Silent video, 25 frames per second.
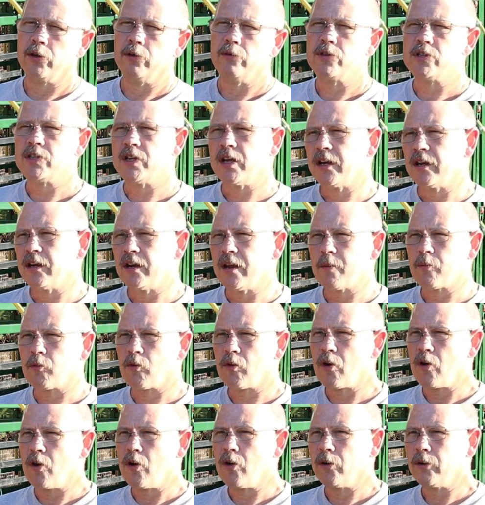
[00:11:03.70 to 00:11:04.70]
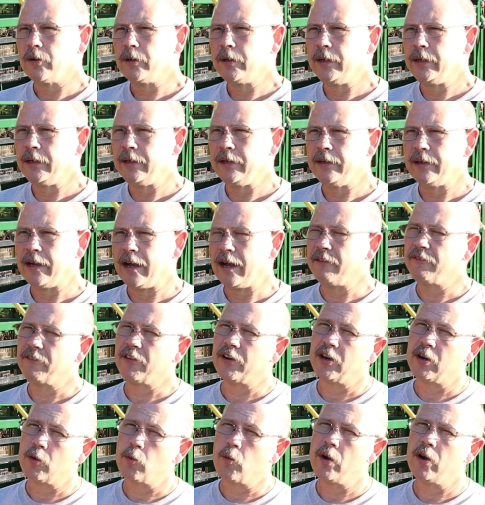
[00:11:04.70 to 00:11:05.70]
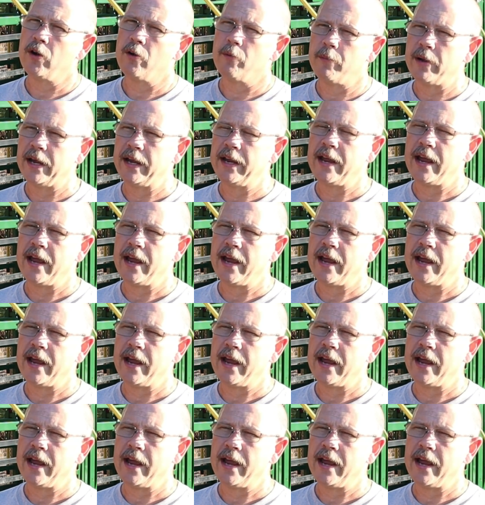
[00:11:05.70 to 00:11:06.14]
you set it up wrong, I very well may